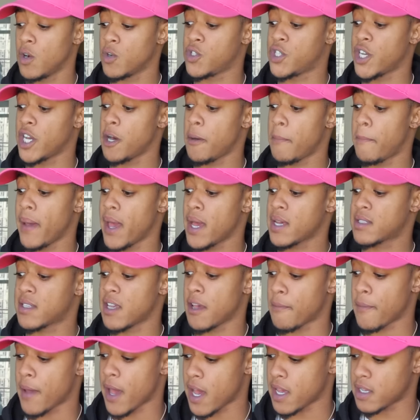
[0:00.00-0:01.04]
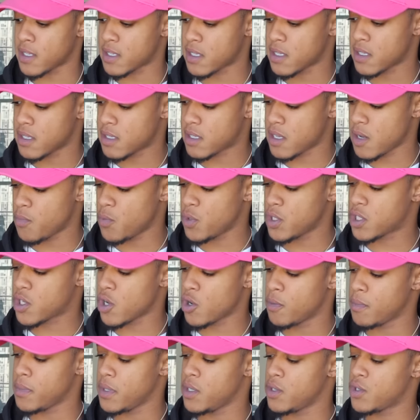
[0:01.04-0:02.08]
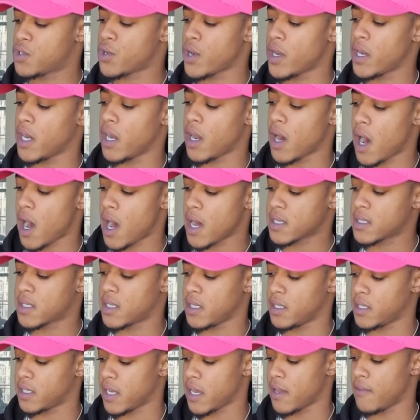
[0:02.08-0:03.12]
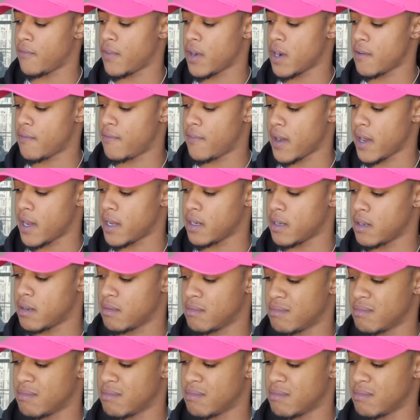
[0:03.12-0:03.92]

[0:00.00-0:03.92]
Oh, Gel Bexam ass, someone told me you traded Oxtail to get verified.